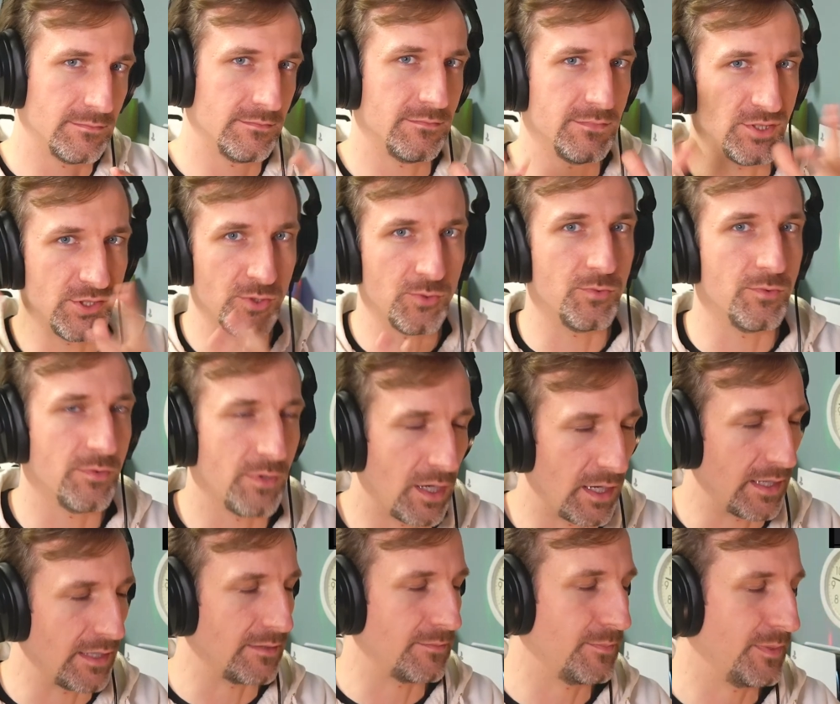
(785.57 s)
do
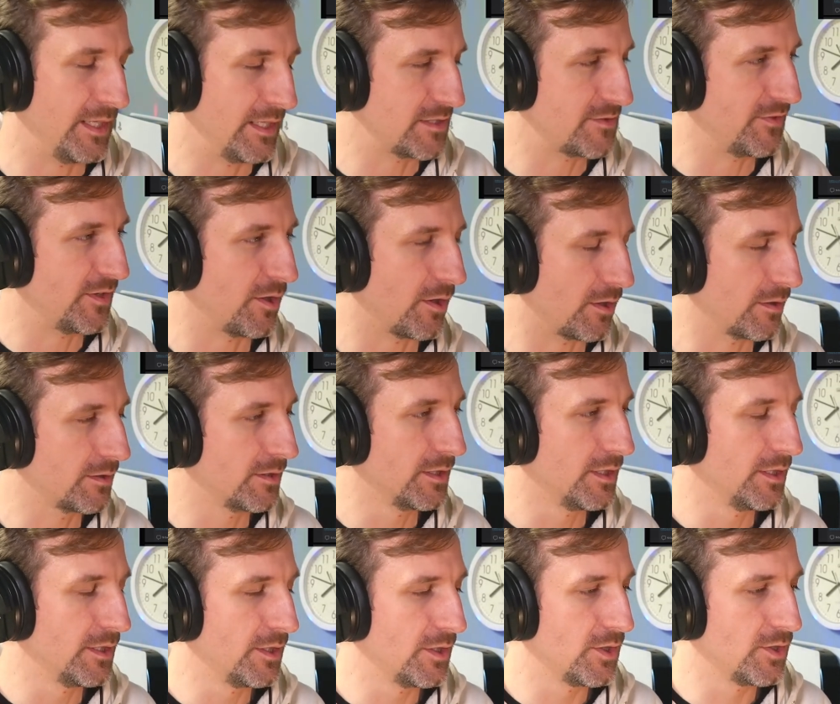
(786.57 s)
on PSVR
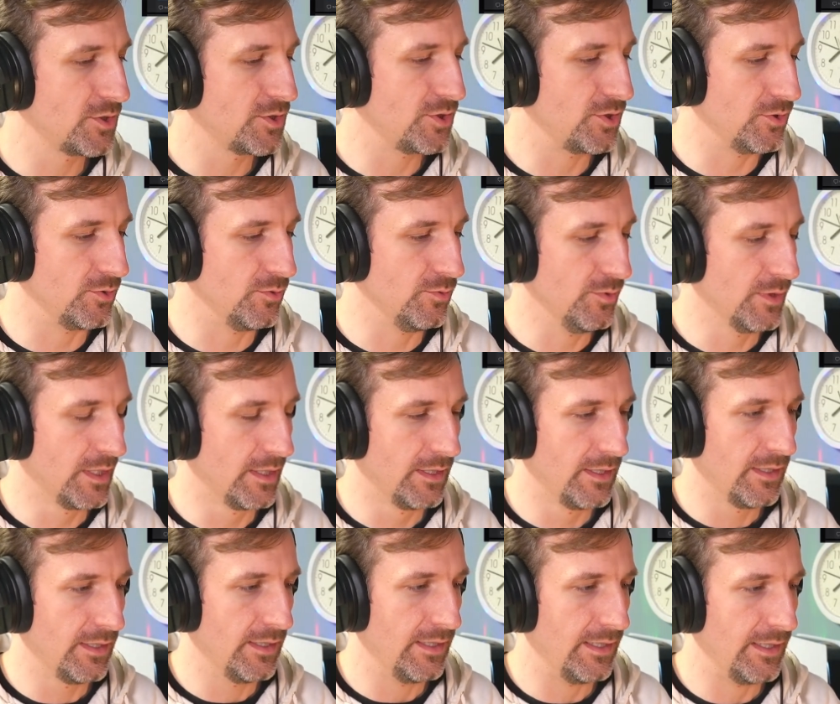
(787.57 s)
2.
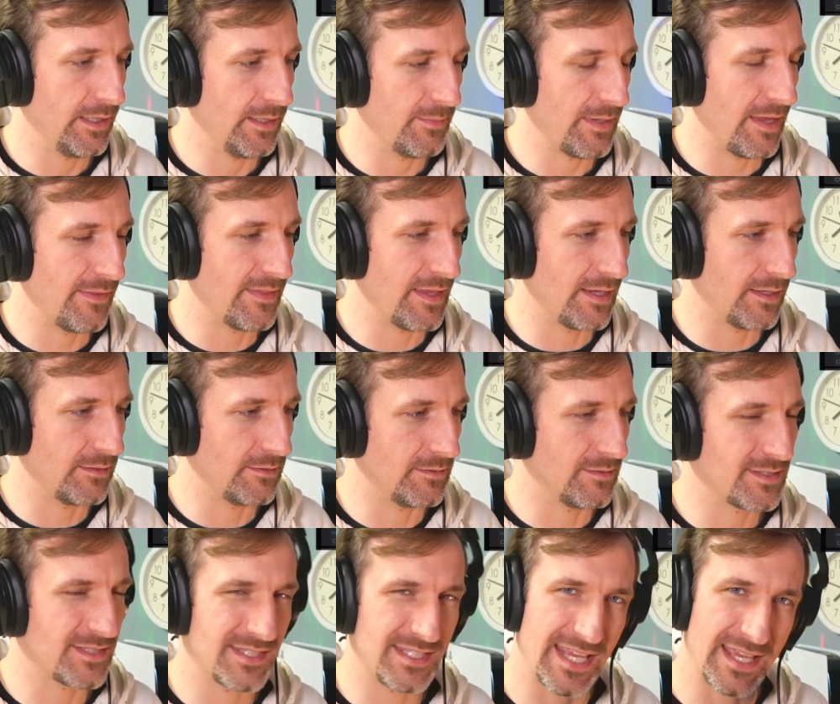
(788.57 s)
Um, and then
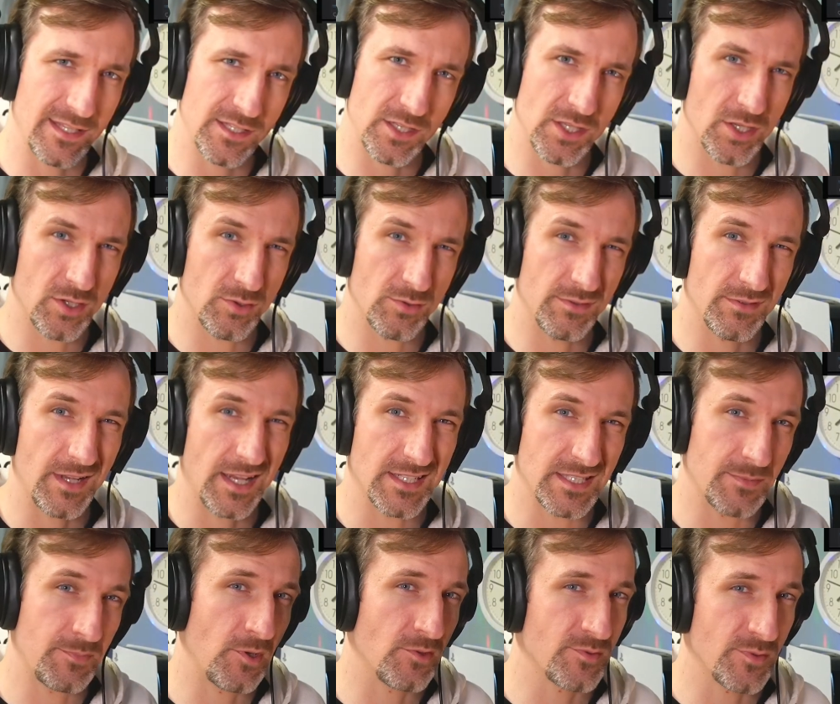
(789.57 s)
standalone, I
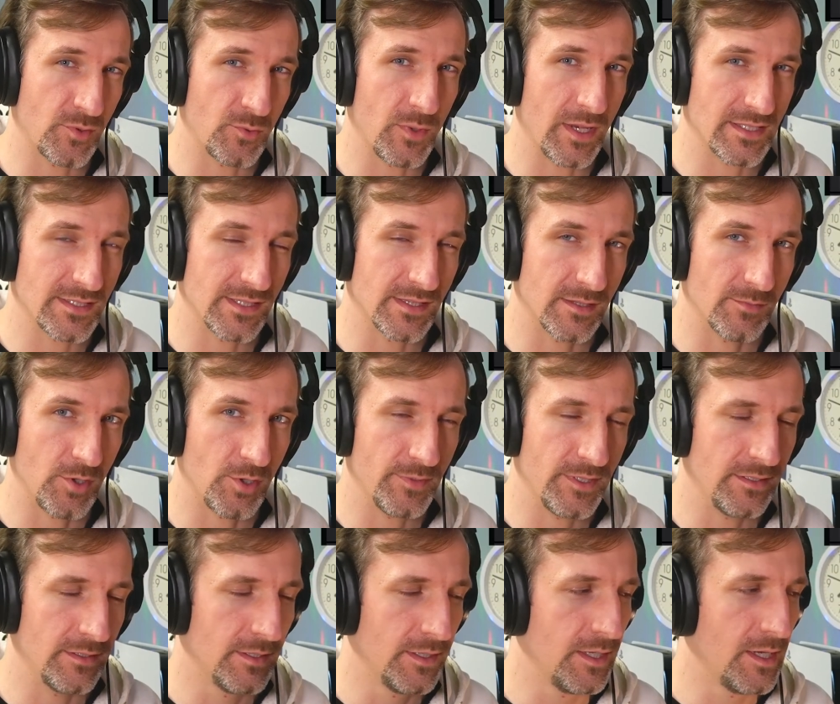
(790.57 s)
suppose, with Quest at the
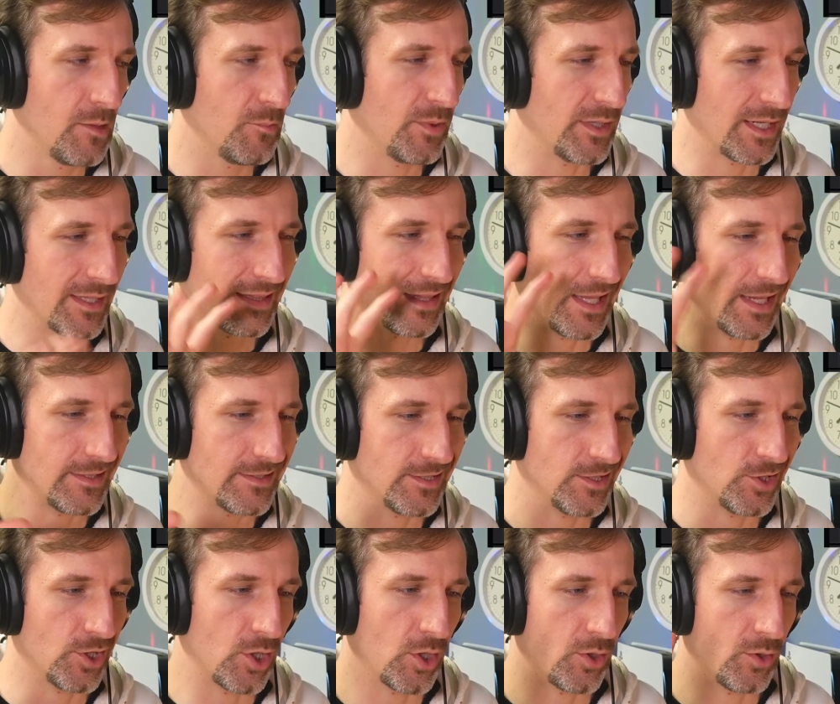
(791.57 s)
moment. But I'd like to
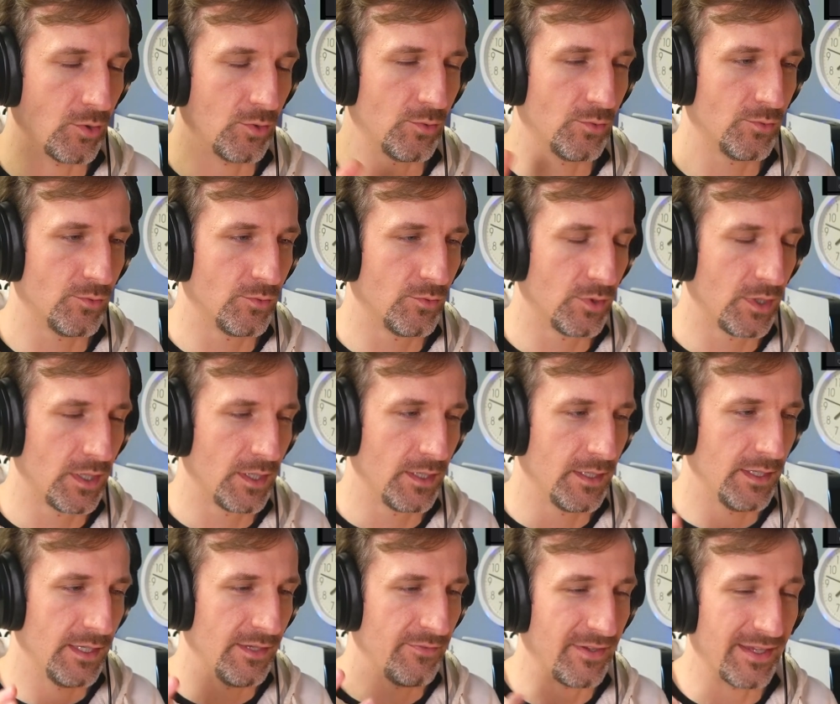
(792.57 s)
go,
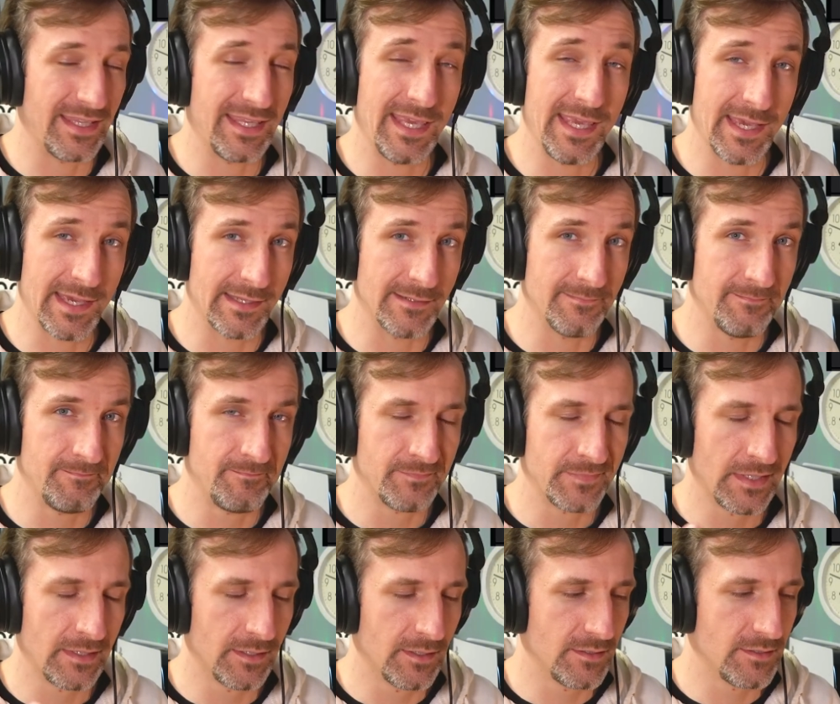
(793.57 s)
if I can,
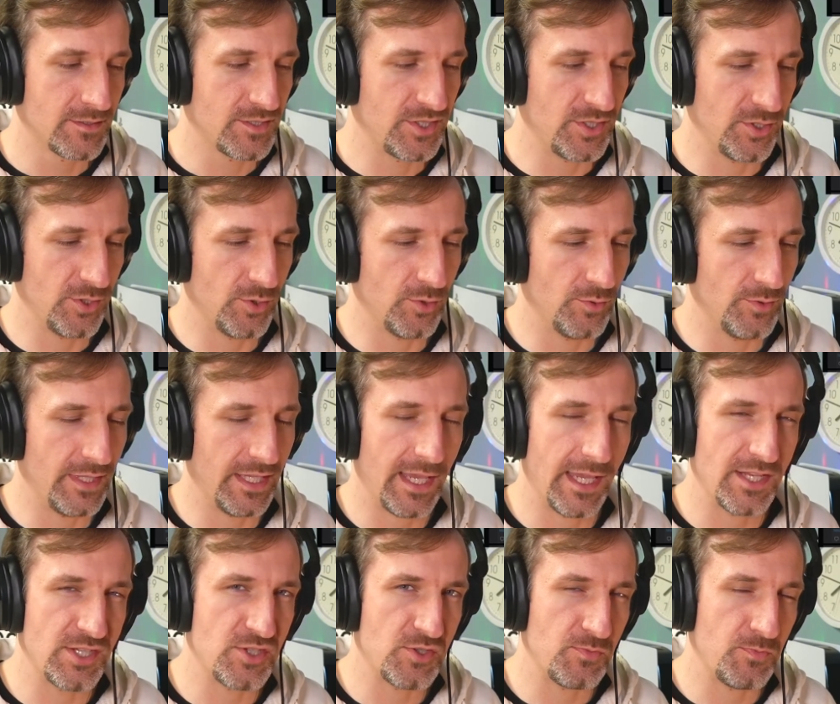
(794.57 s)
to the
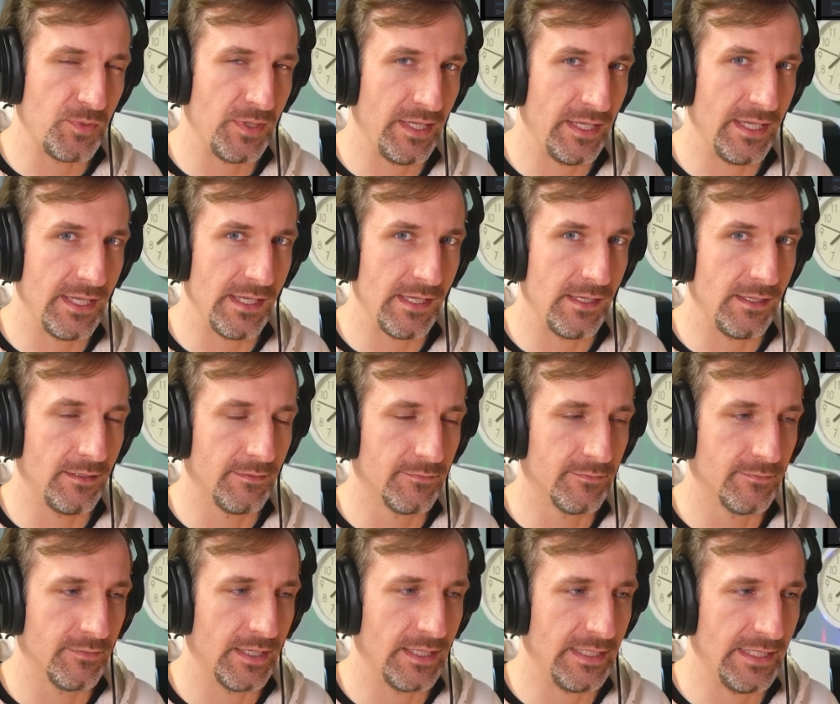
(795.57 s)
HP
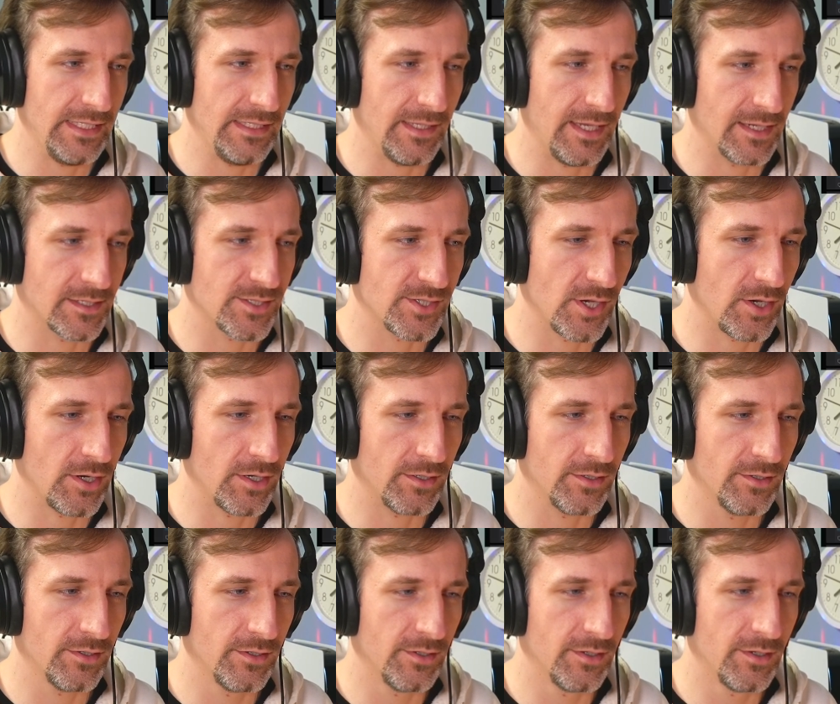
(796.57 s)
Elite XR
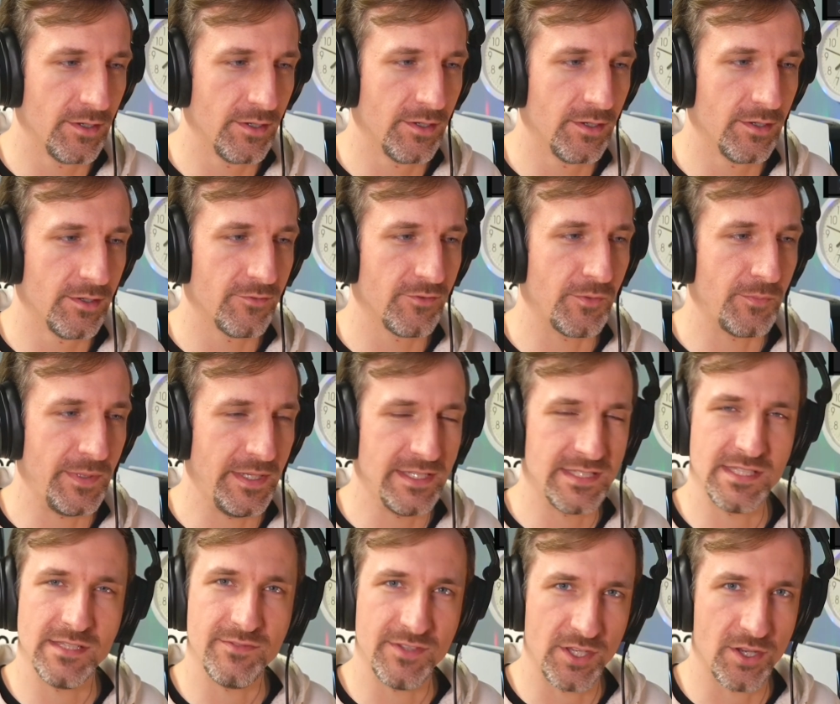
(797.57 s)
for
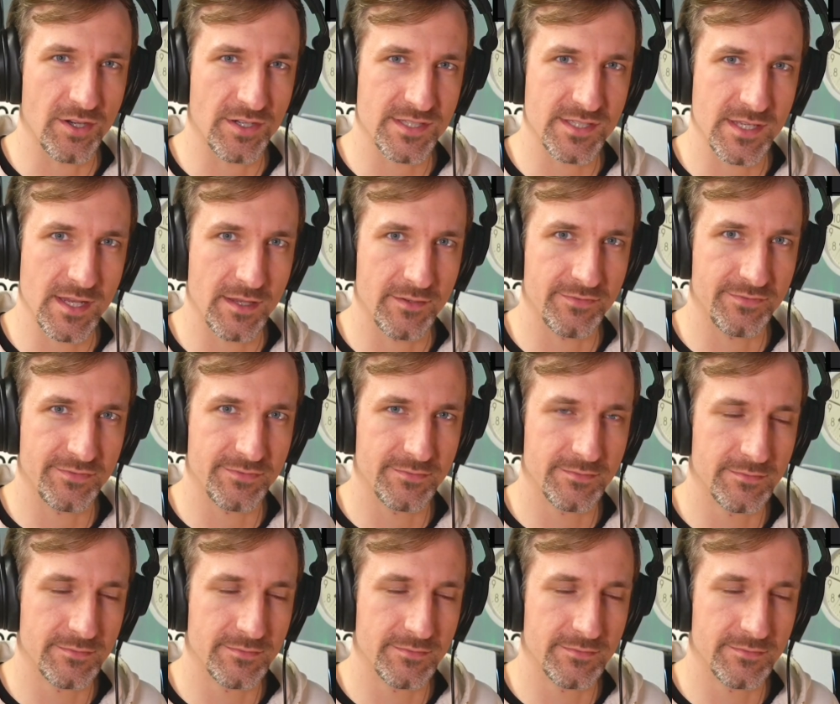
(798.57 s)
PC VR stuff,